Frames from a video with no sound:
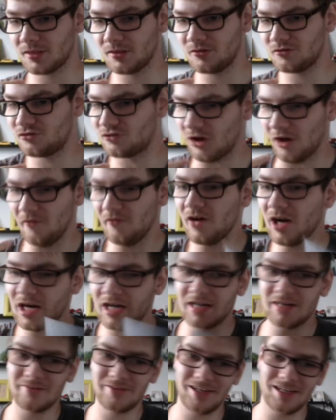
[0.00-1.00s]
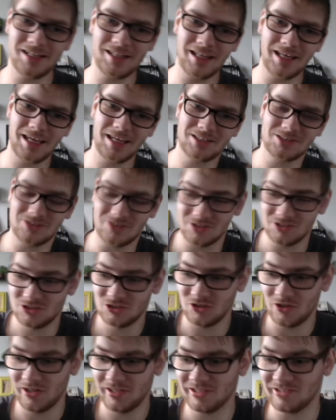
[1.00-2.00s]
so far, I really actually
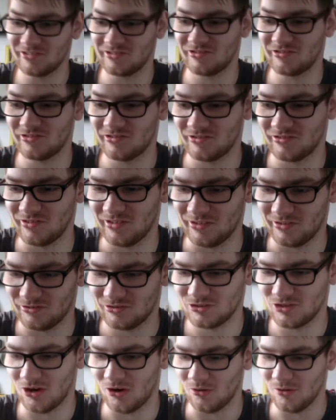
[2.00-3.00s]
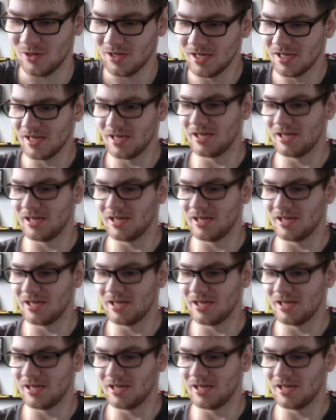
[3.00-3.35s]
enjoyed this uh, show.